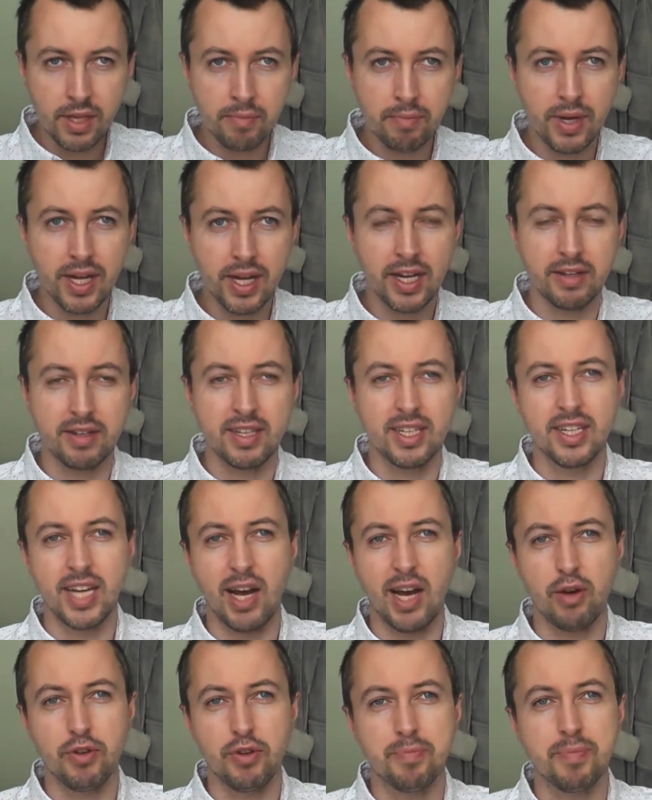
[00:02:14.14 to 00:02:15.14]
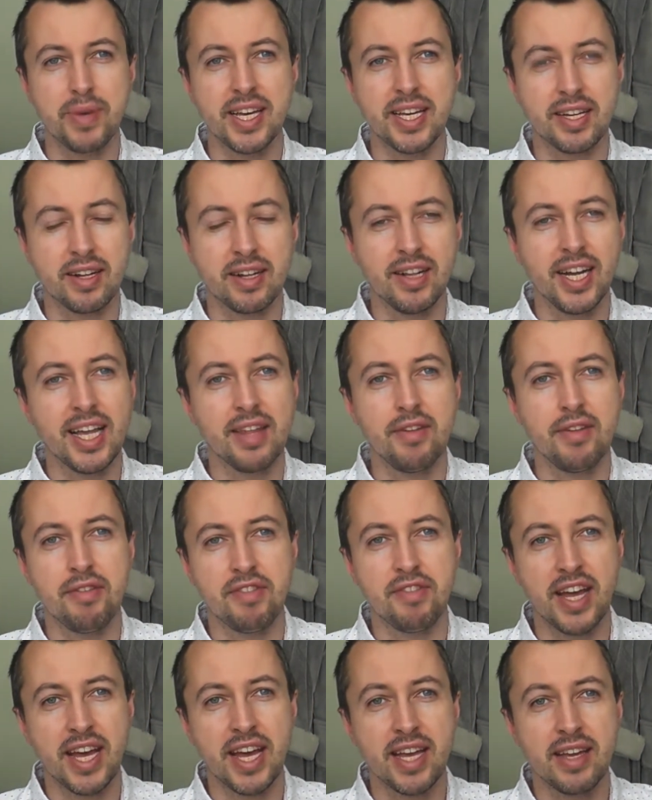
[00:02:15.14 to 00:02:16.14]
But I would be inclined to
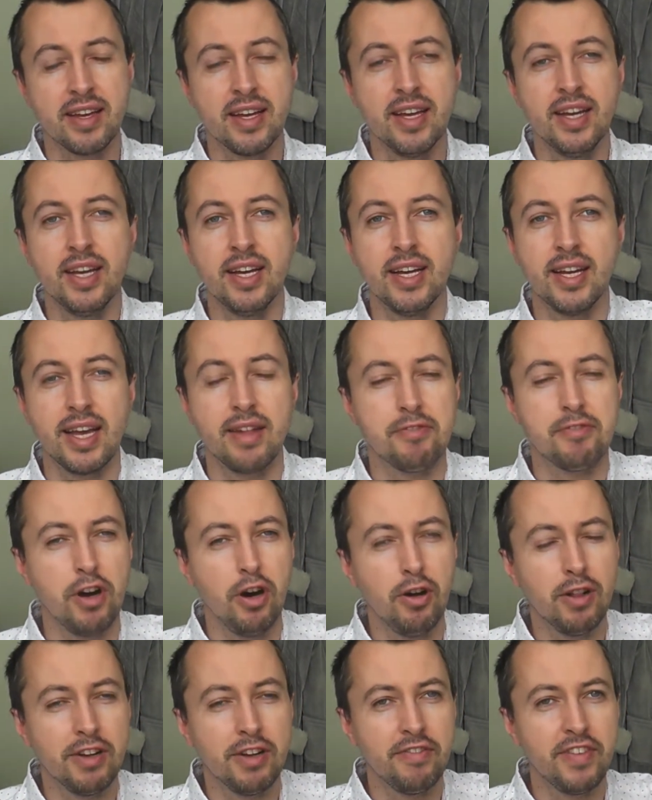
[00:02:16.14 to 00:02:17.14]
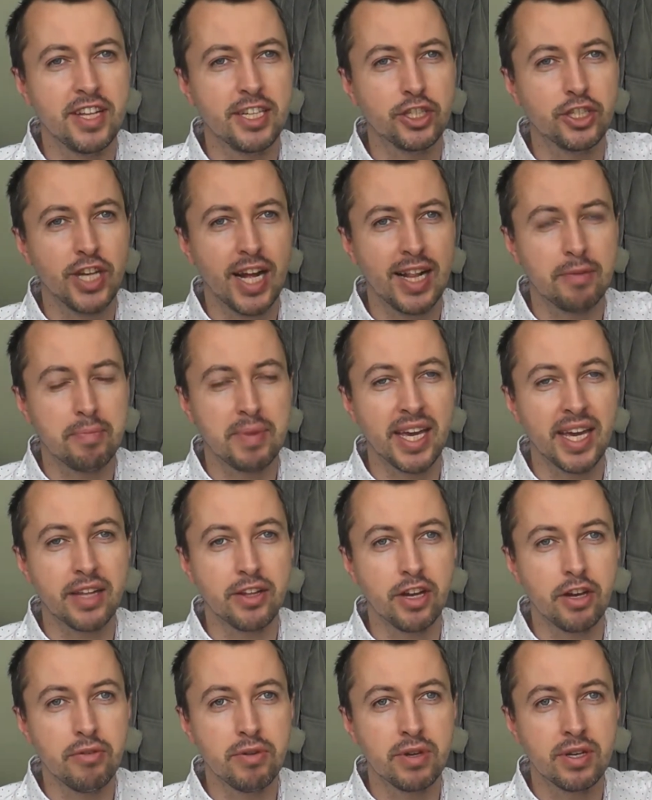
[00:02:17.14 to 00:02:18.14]
say it's hotter than a
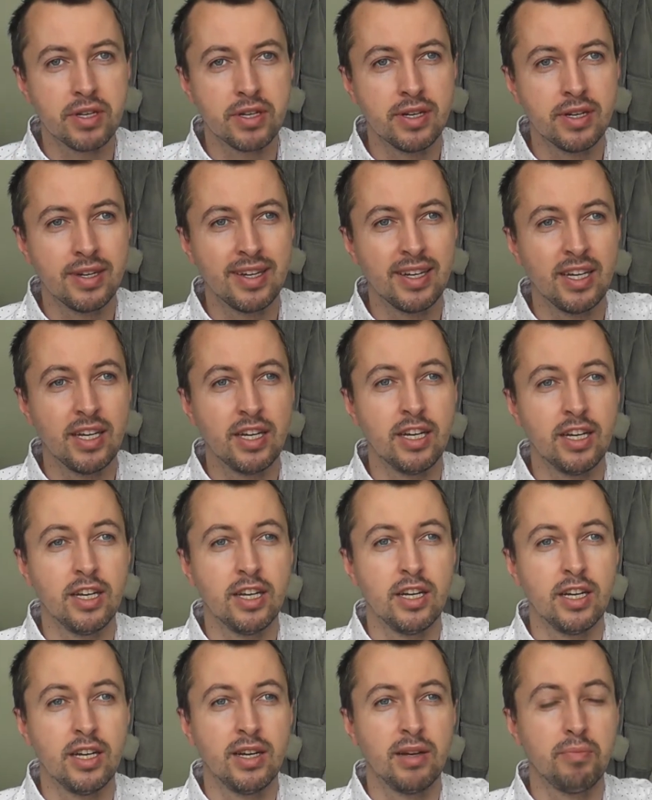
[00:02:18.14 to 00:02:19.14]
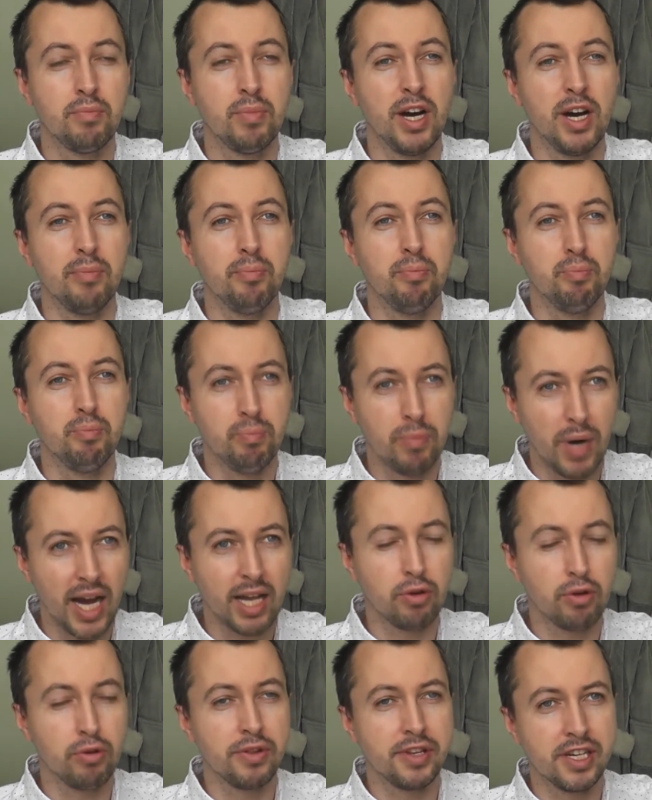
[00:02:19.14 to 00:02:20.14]
jalapeno, but
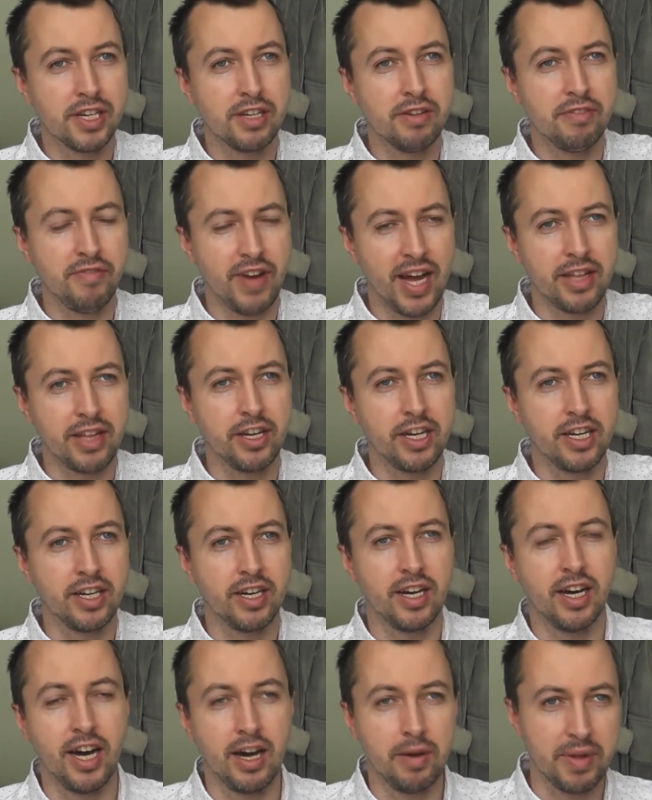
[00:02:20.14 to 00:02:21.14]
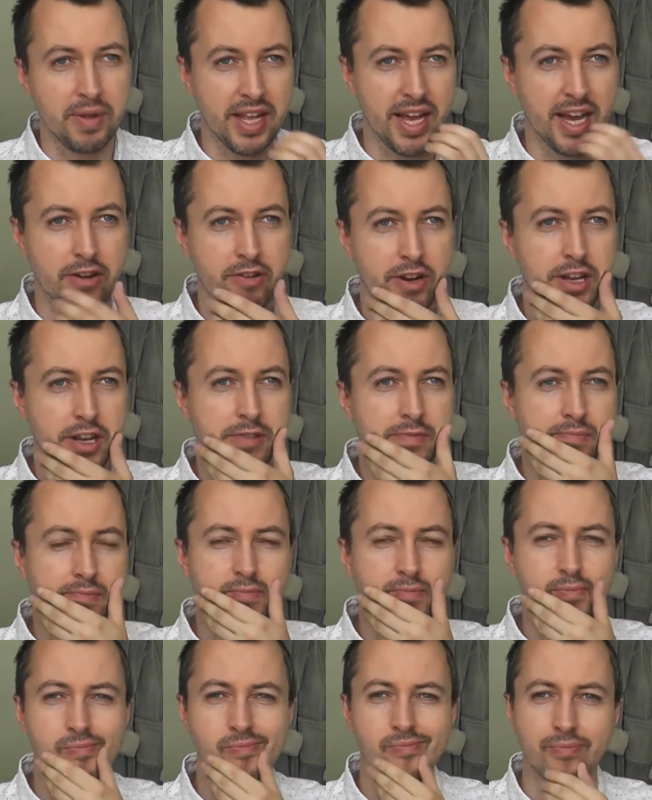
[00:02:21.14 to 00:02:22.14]
milder than a habanero.
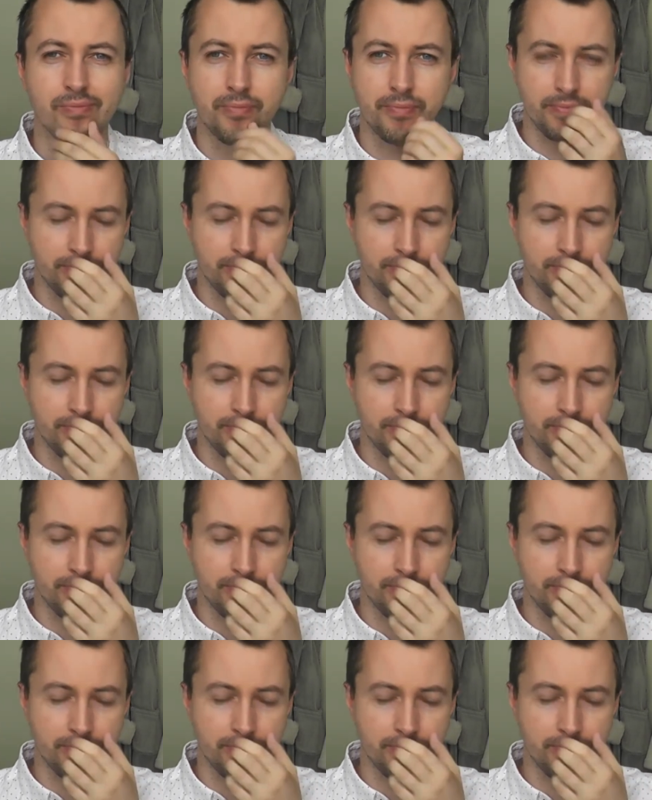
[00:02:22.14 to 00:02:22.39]
Hmm.